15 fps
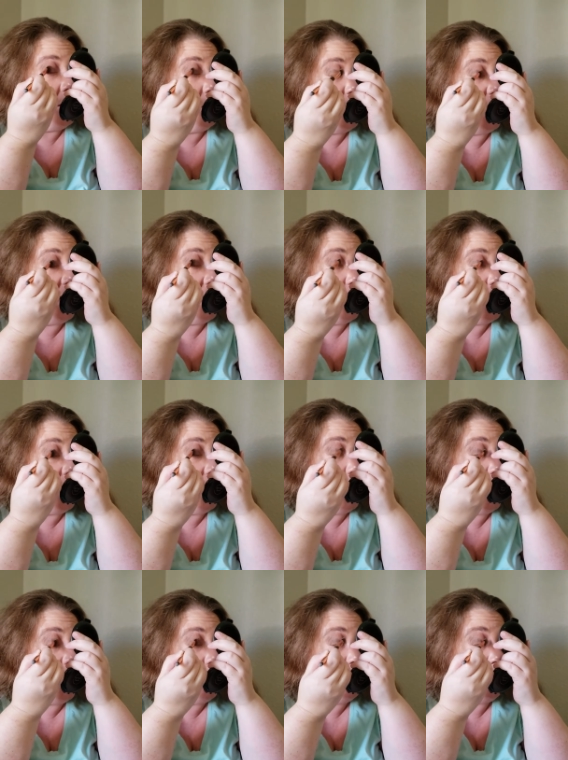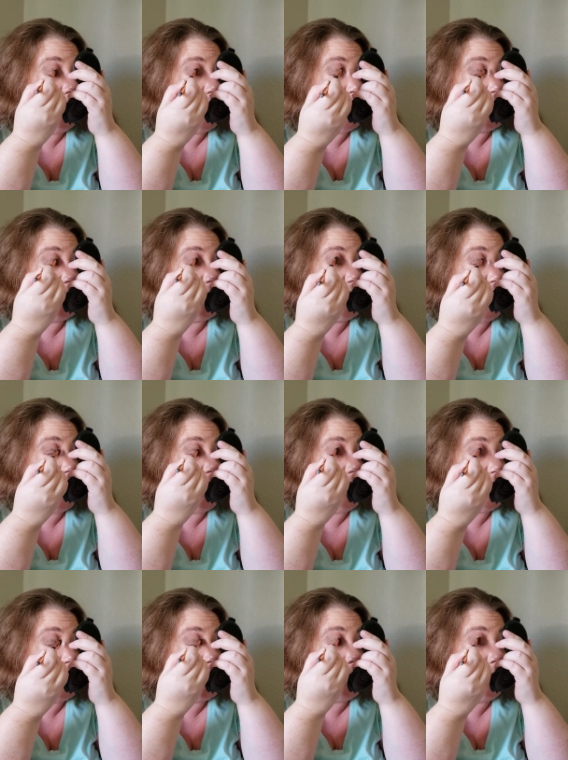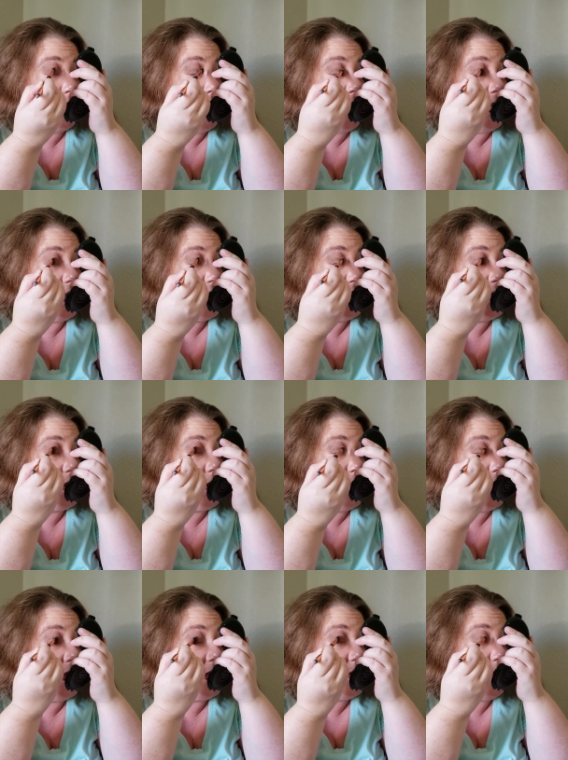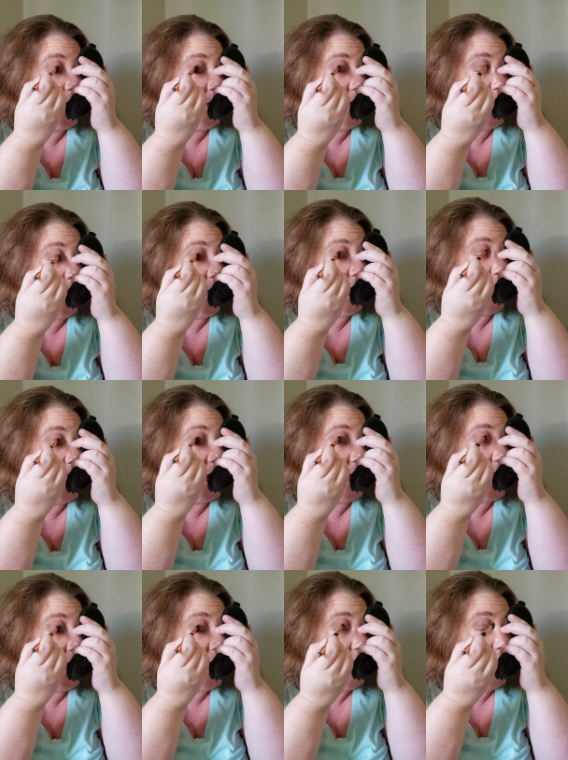But because we're trying out this brush, so that's why I'm going in.